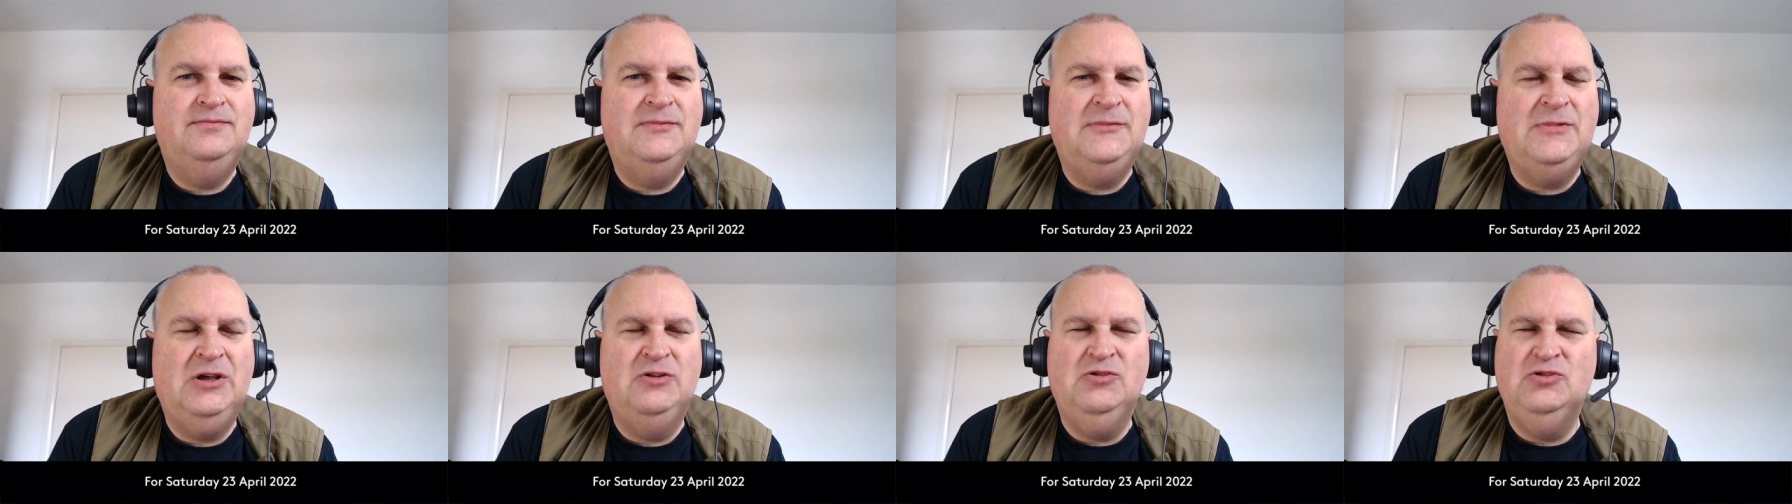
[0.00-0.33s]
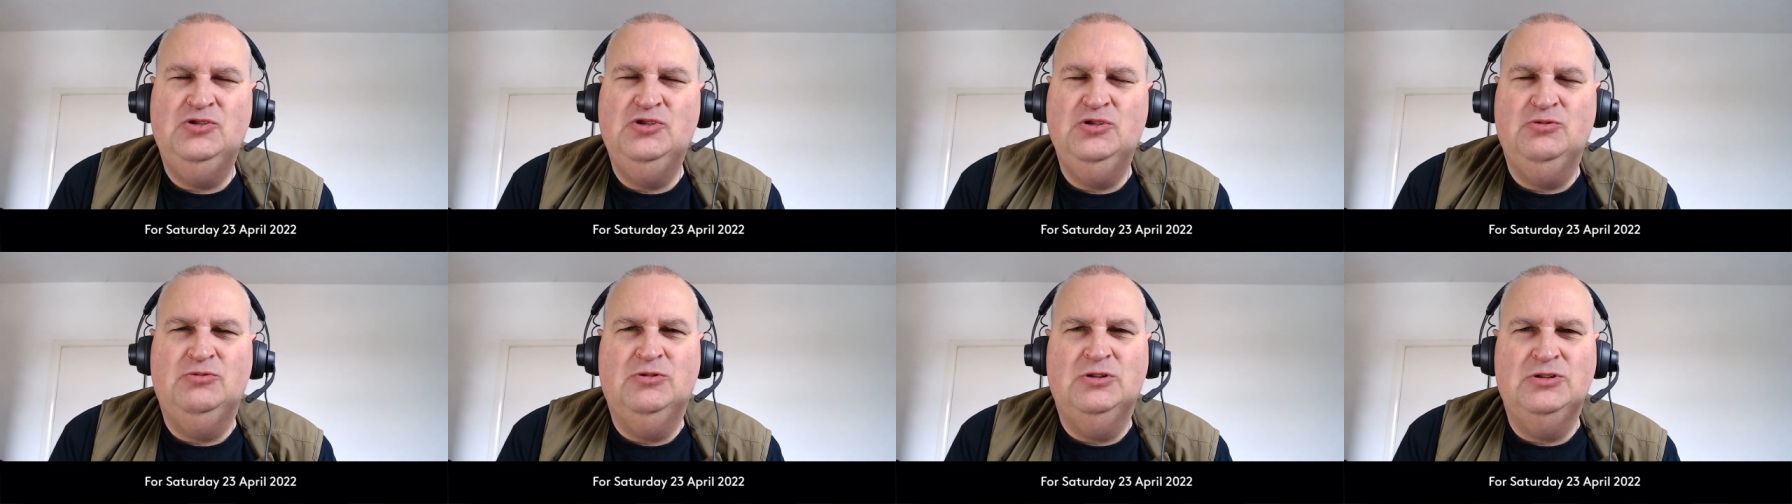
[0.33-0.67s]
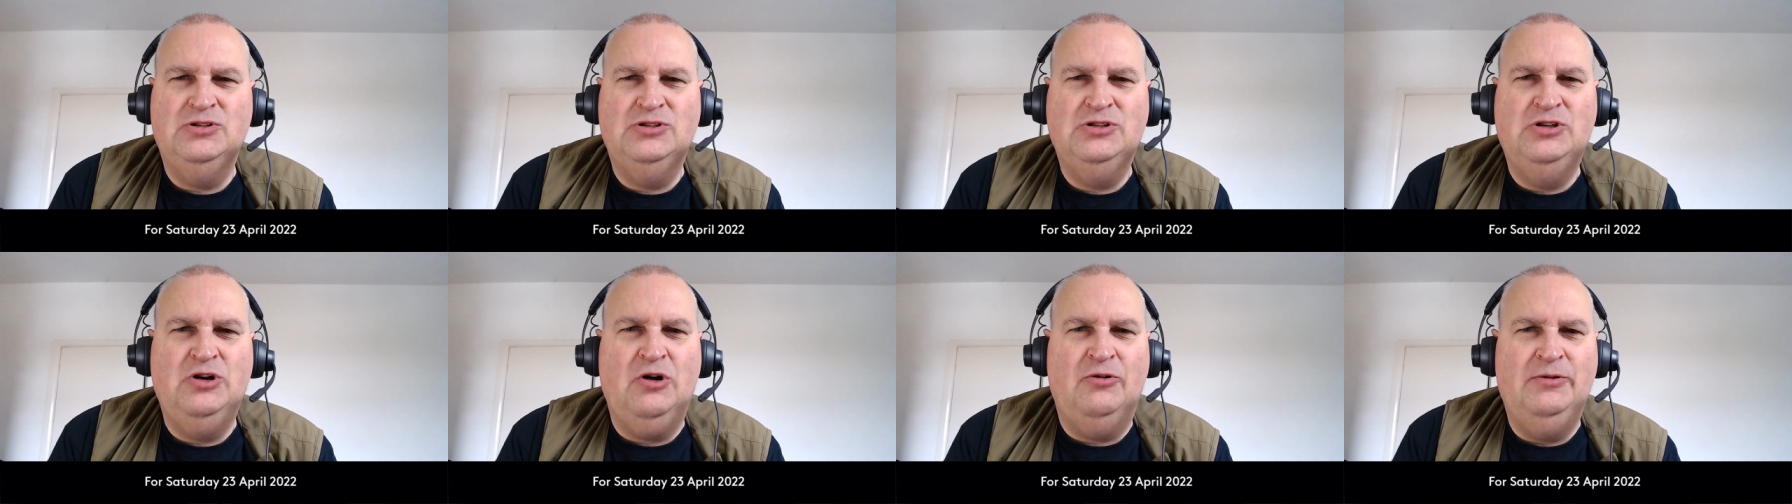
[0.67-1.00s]
I'm not sure
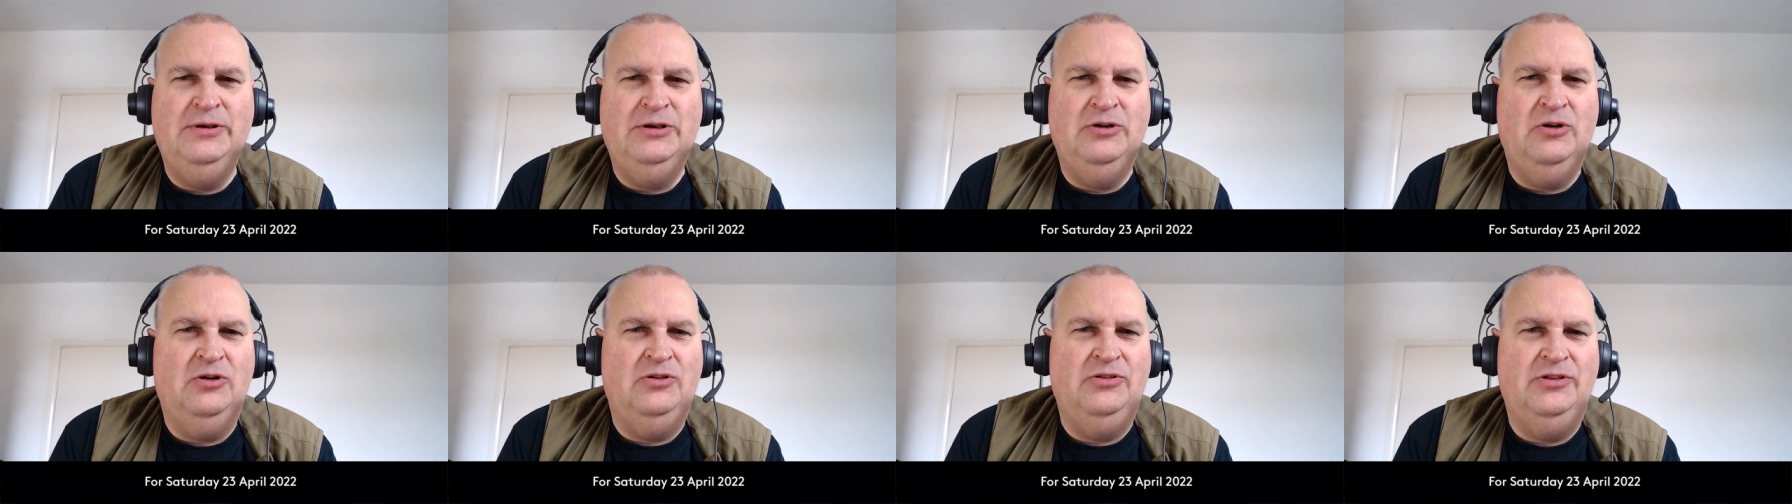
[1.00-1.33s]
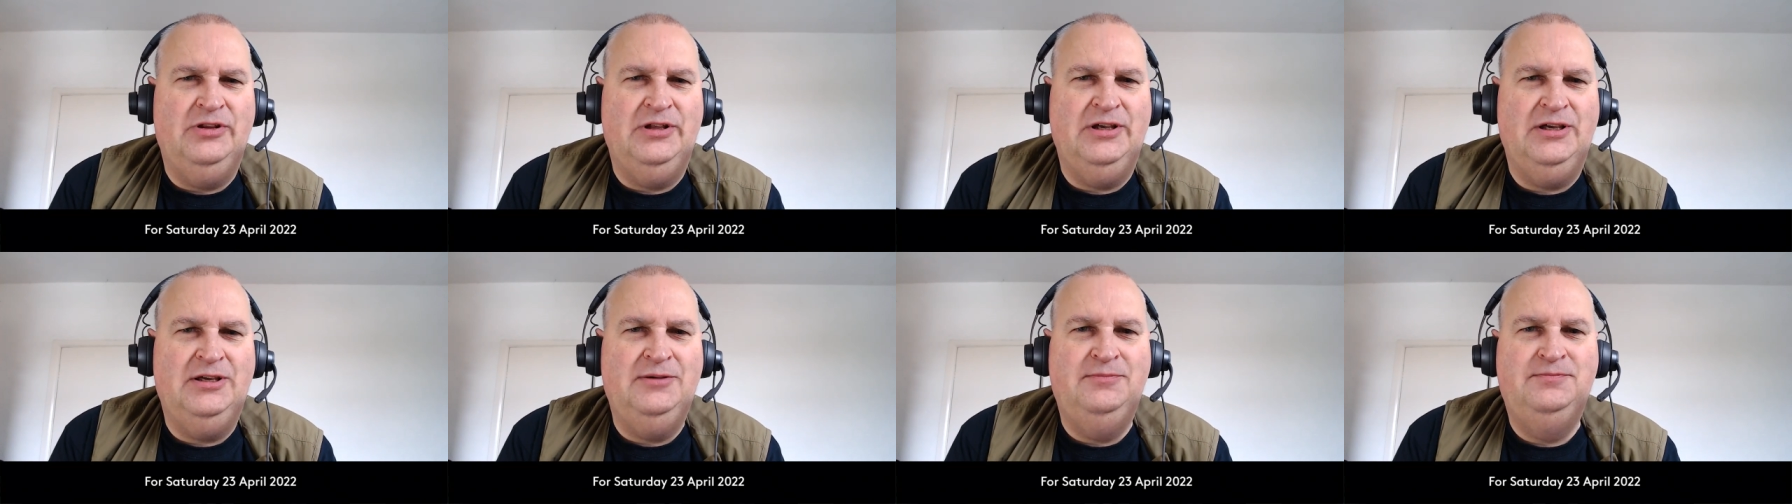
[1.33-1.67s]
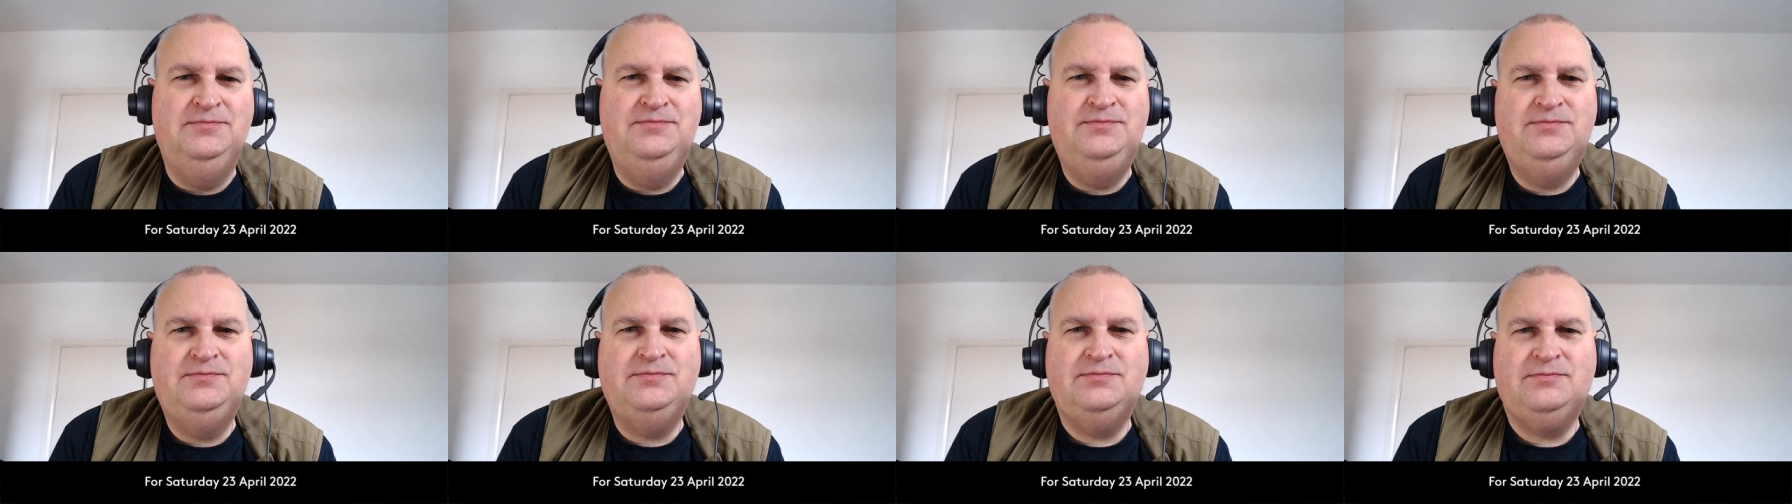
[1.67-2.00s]
what's going on there.
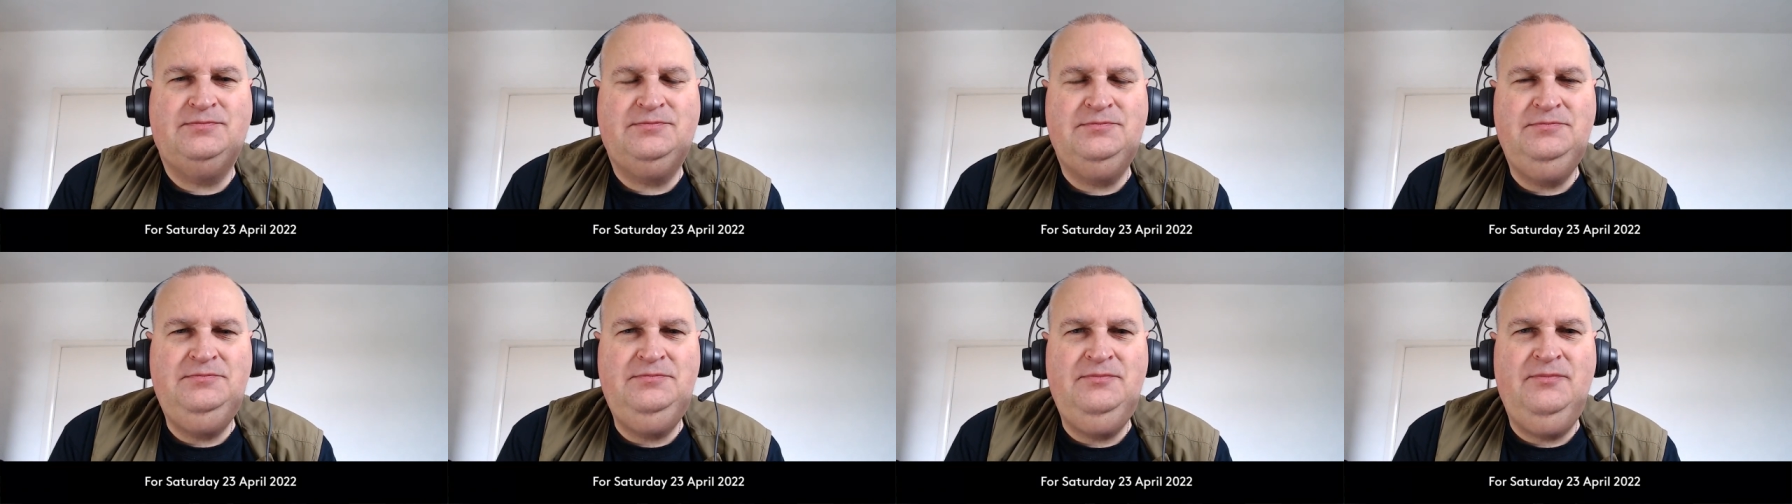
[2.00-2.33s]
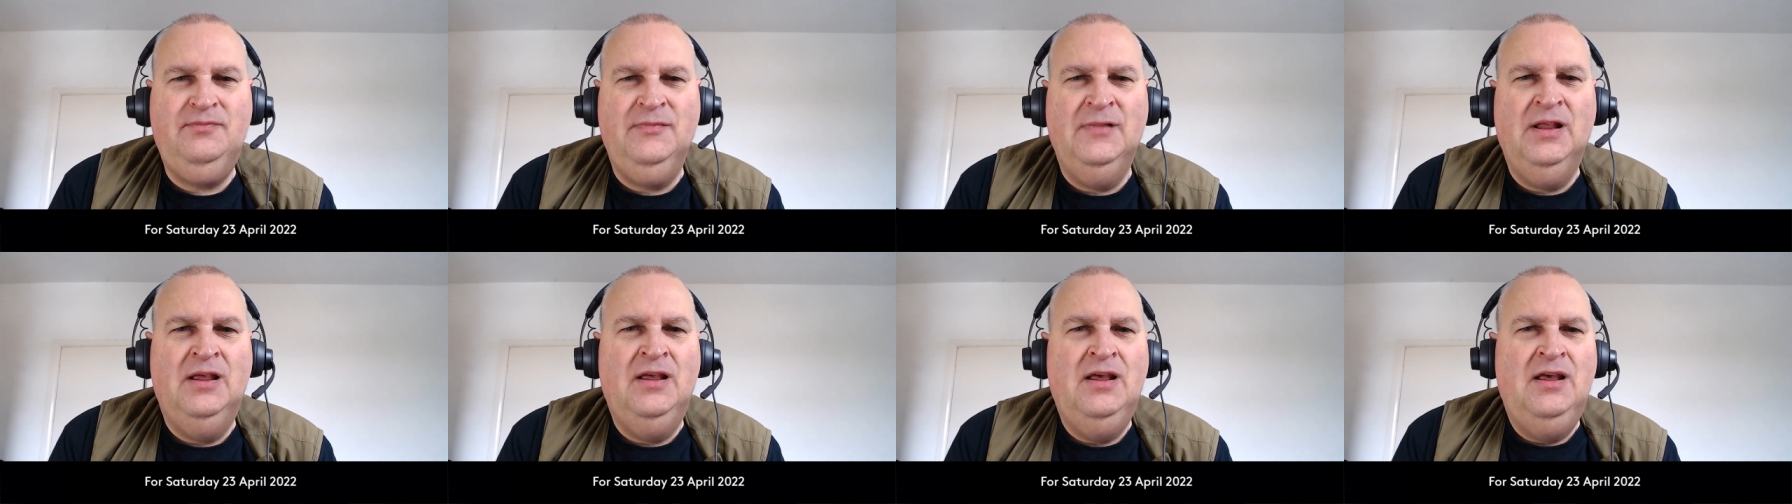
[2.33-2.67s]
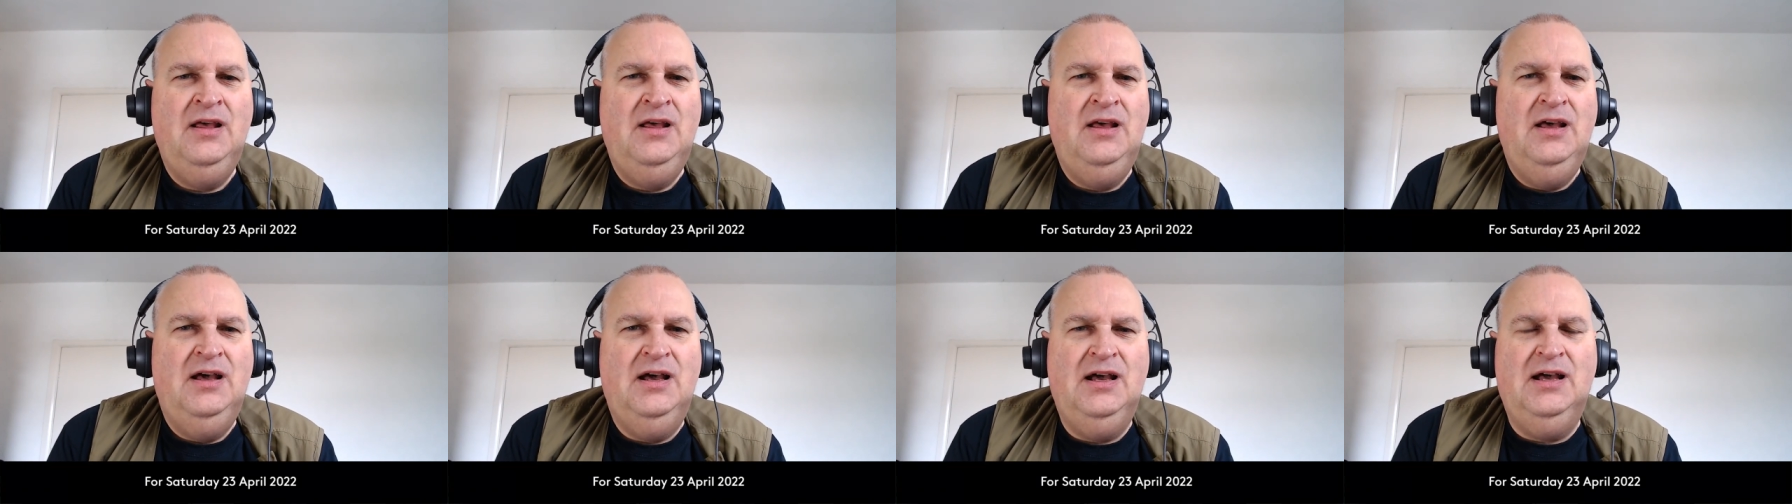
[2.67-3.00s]

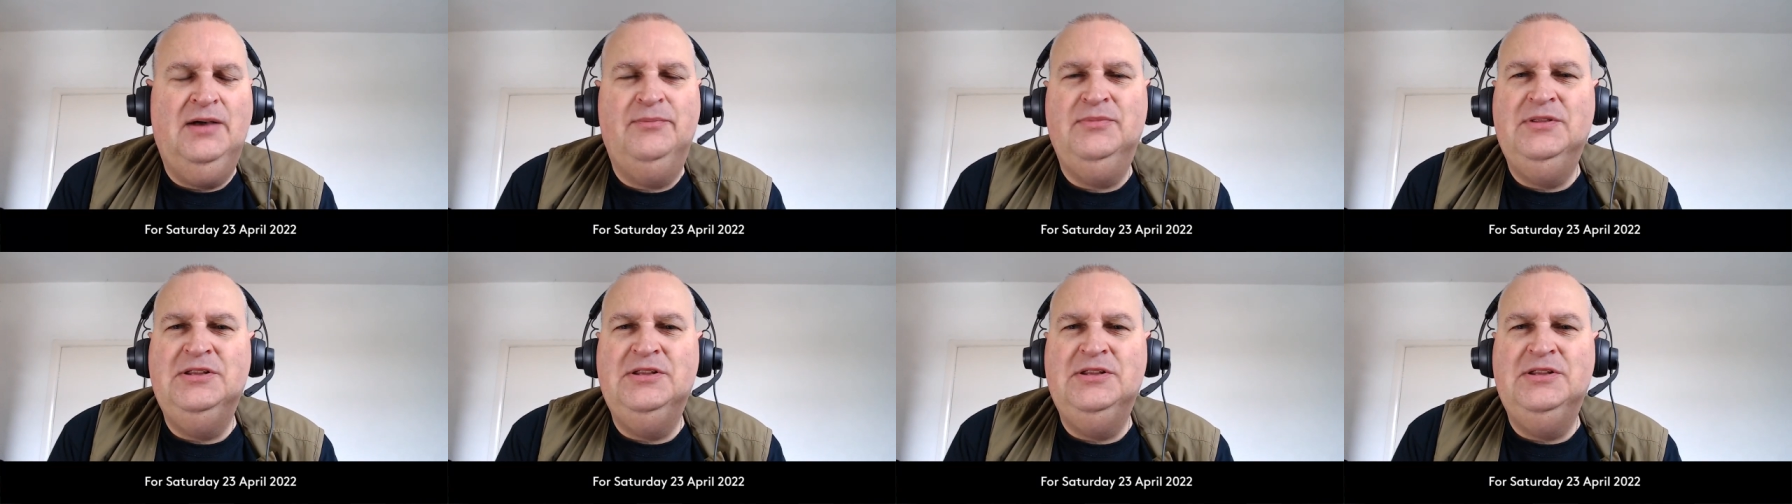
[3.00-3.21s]
Um,